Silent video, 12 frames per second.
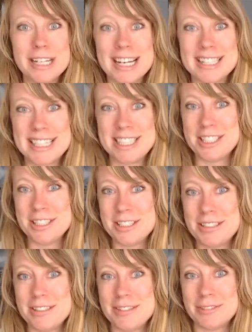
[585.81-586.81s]
Stay
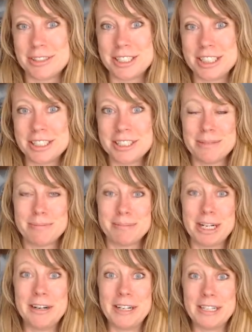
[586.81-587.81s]
tuned for
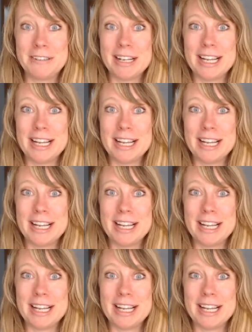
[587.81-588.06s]
tomorrow.